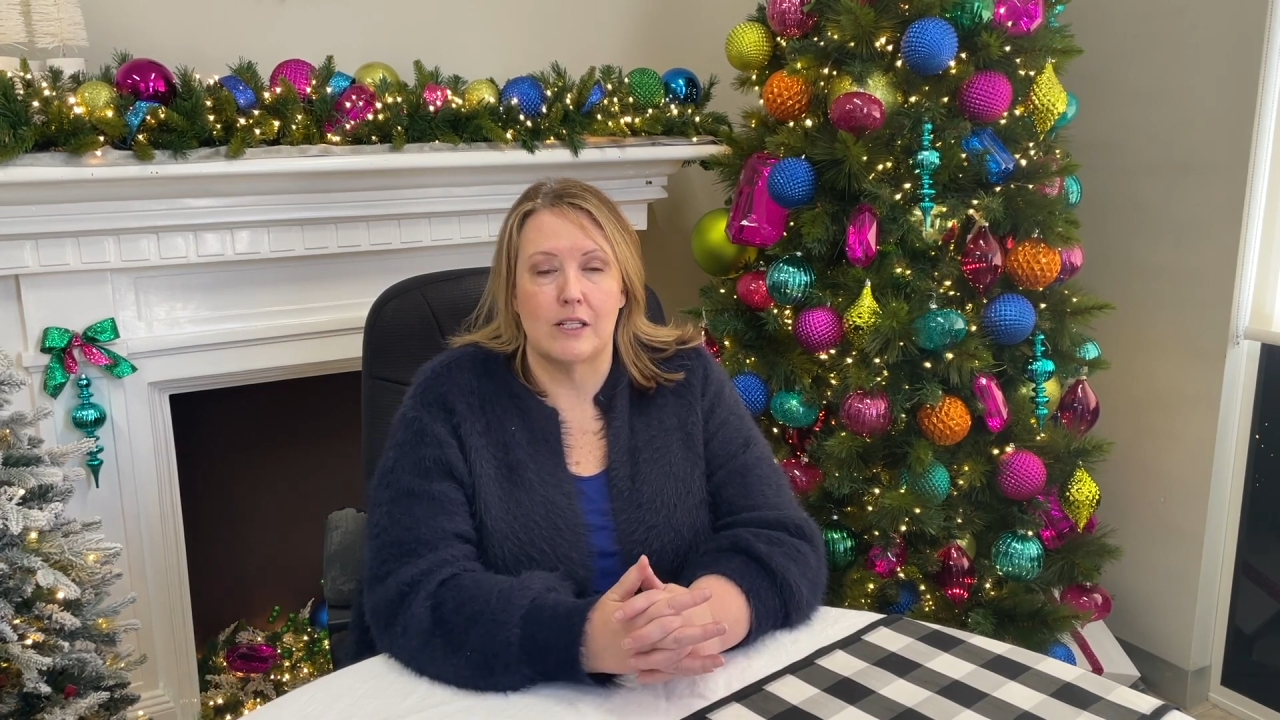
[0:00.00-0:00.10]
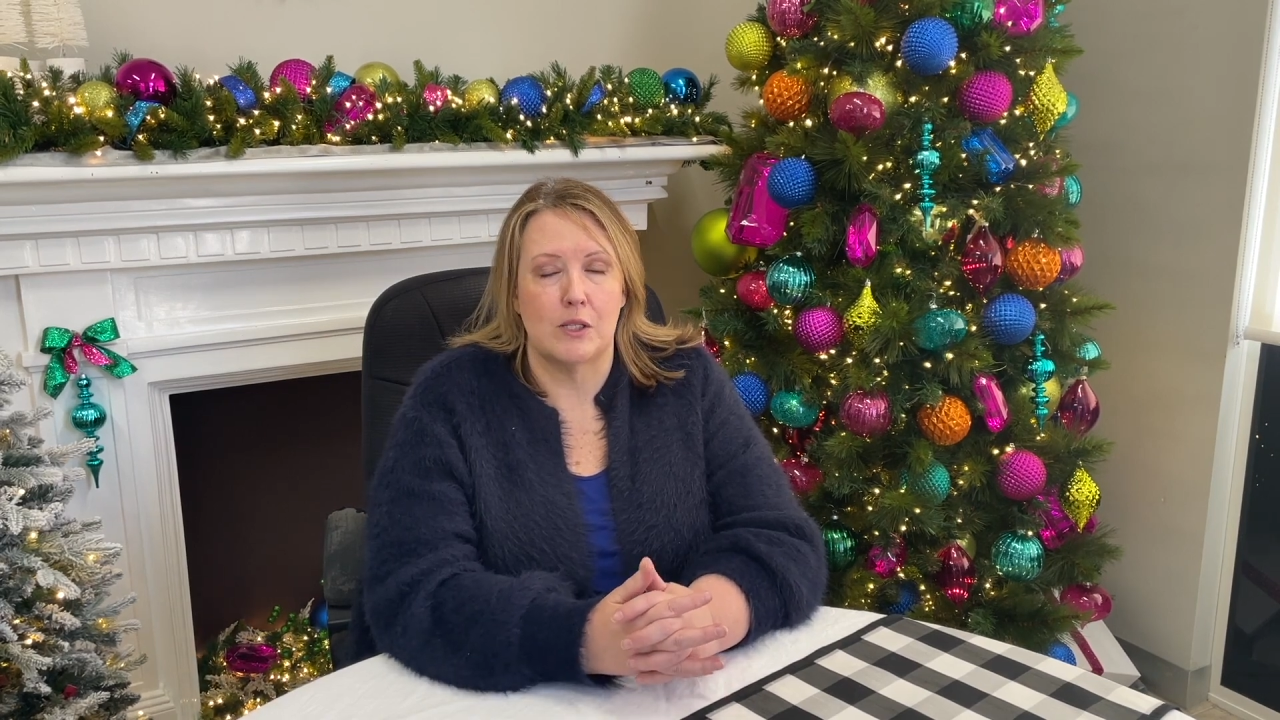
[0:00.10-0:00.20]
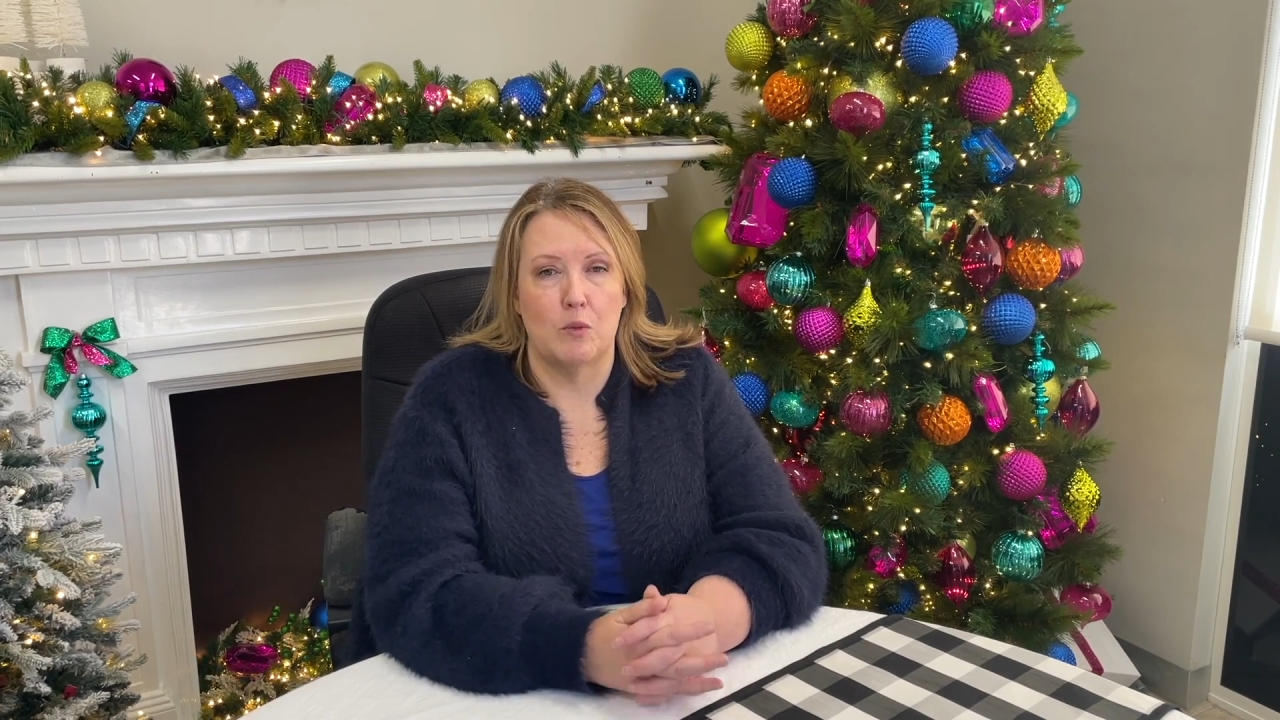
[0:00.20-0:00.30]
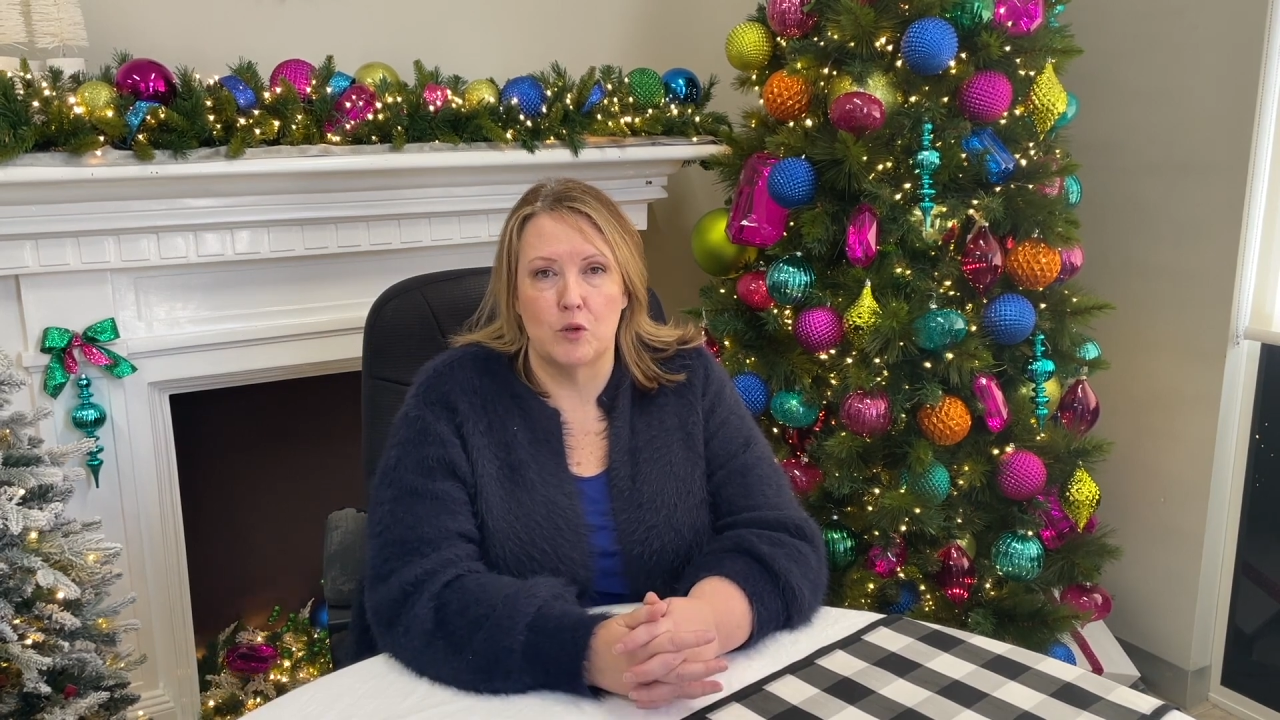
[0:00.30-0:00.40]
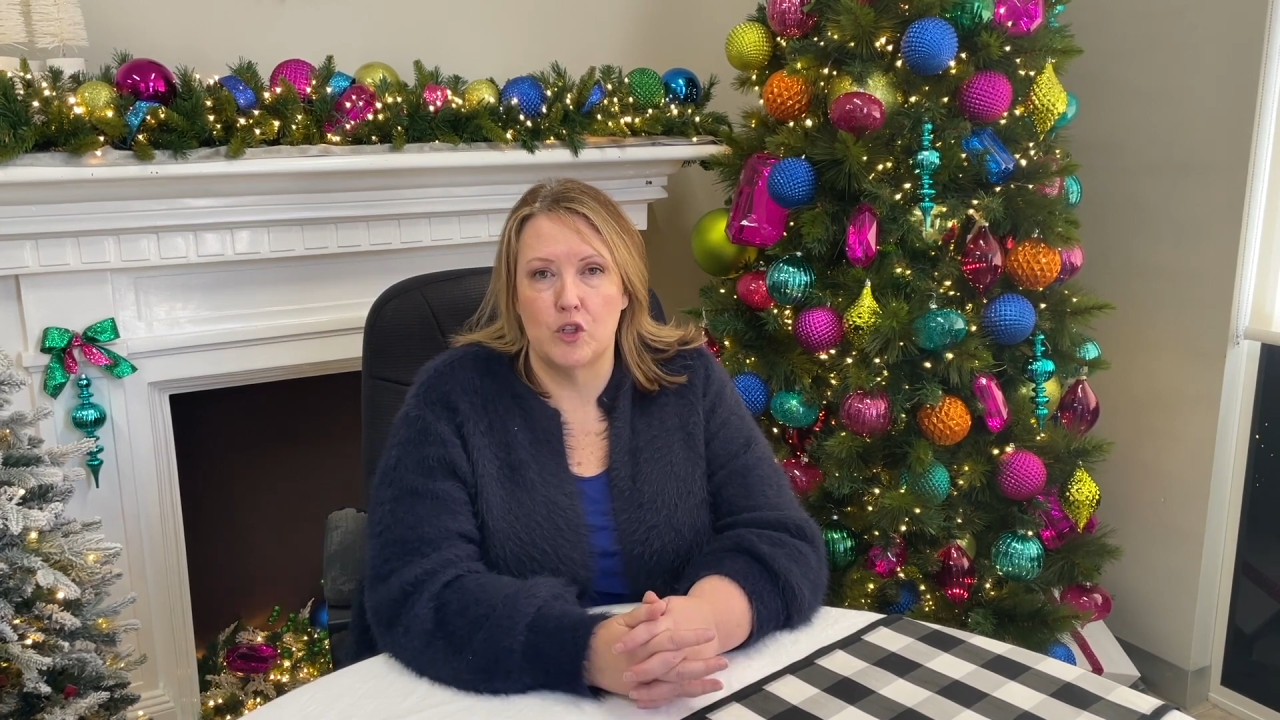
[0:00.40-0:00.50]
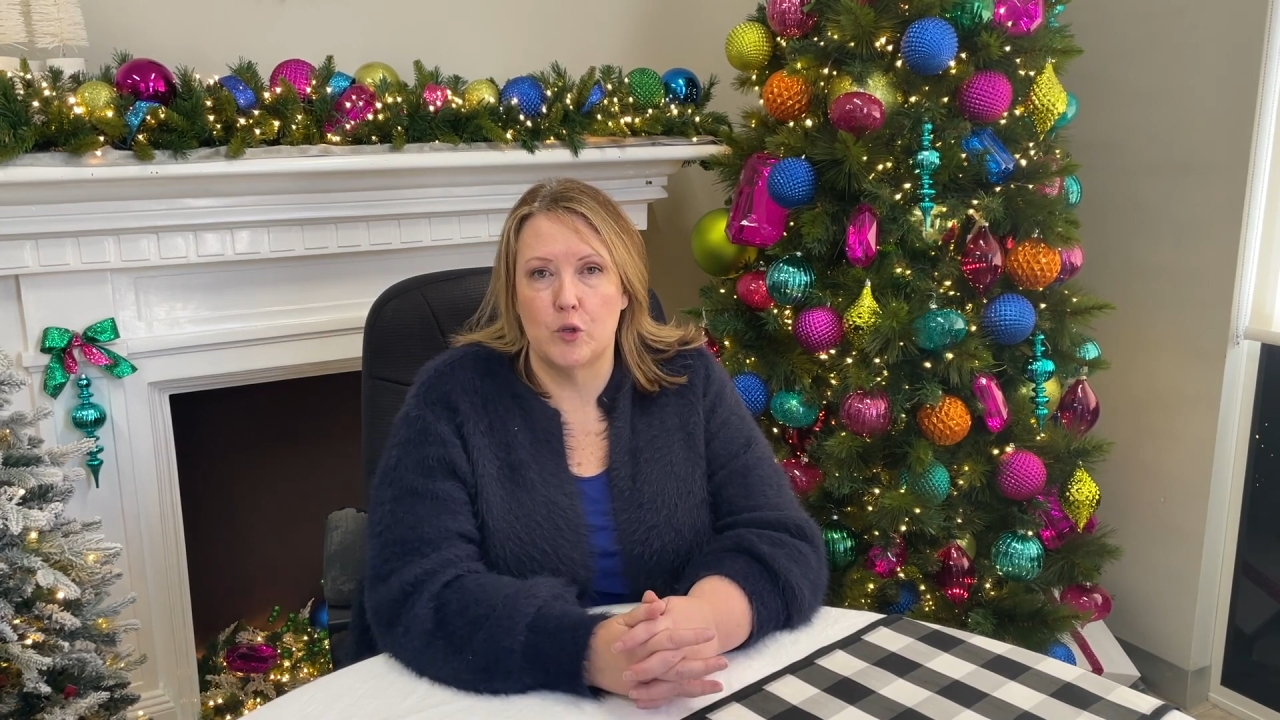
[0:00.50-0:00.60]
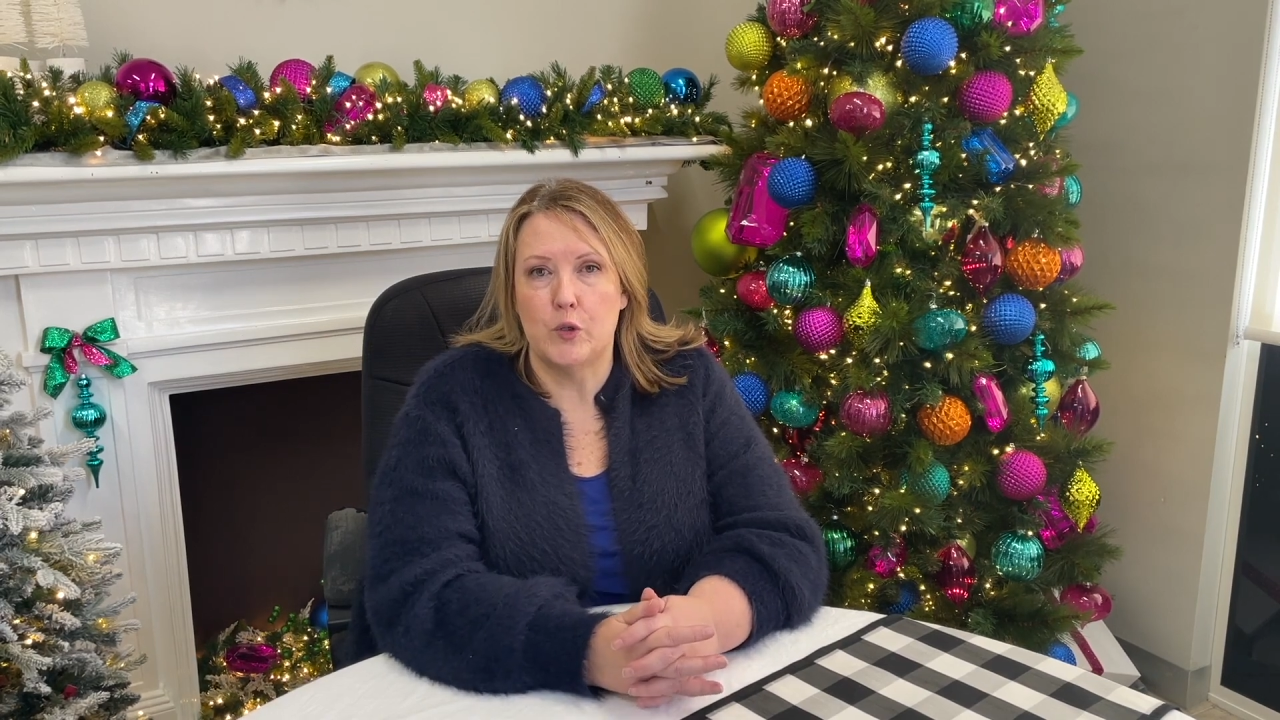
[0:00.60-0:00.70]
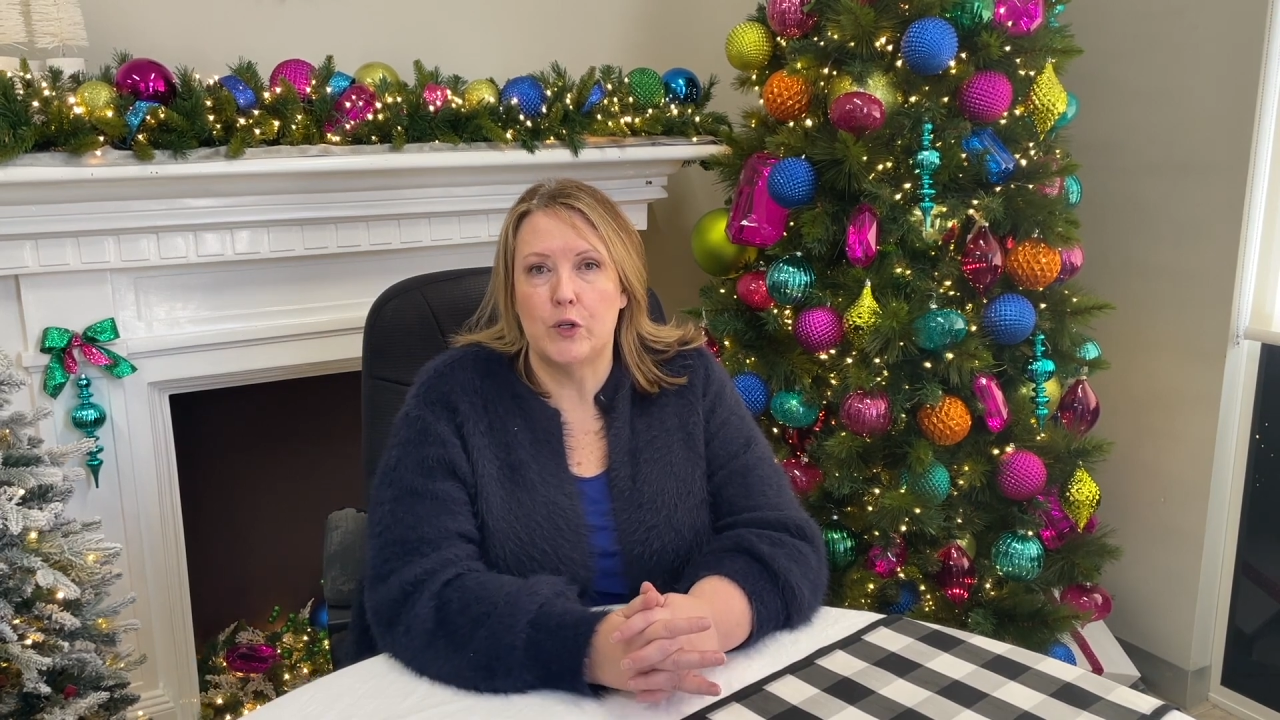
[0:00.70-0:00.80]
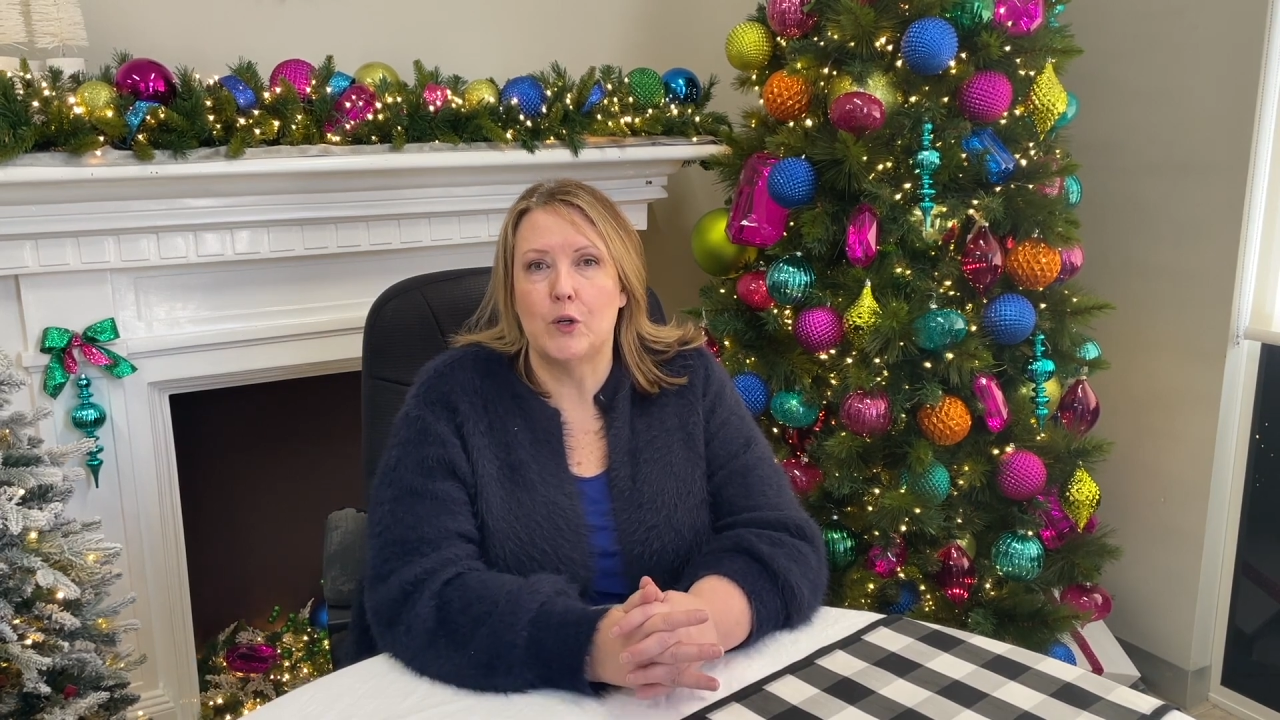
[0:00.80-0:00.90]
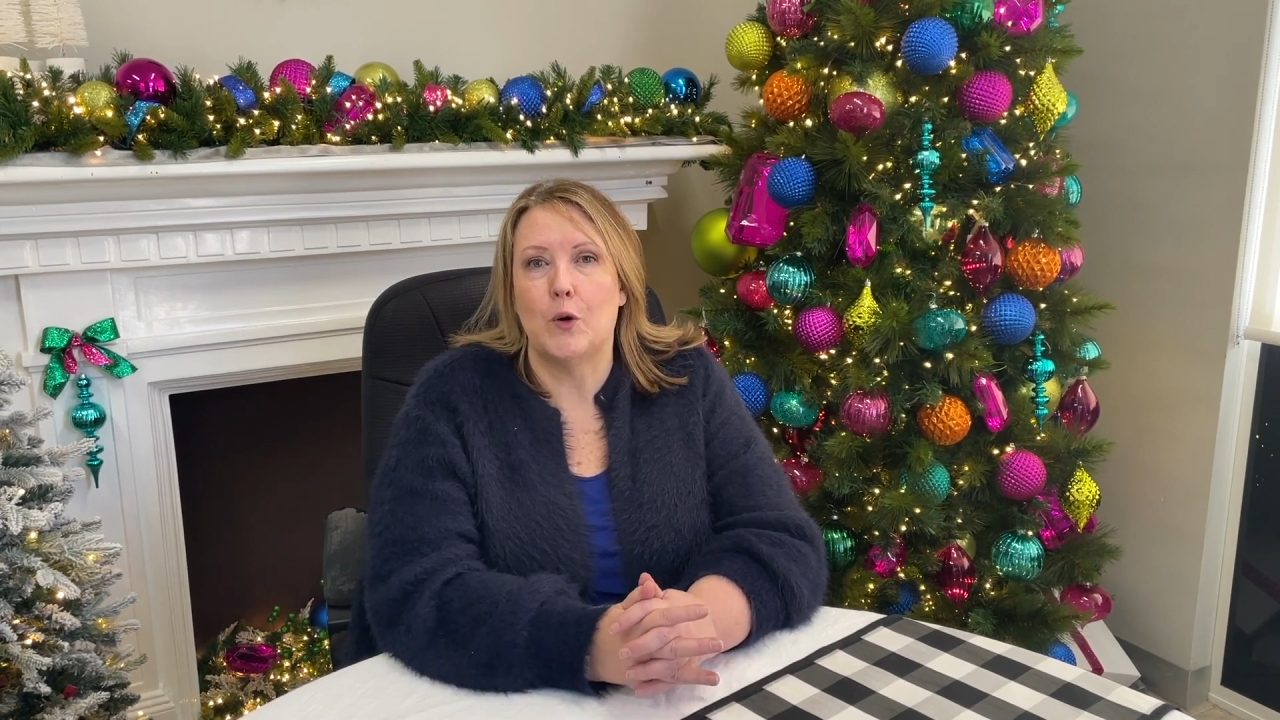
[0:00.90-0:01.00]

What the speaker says: small children,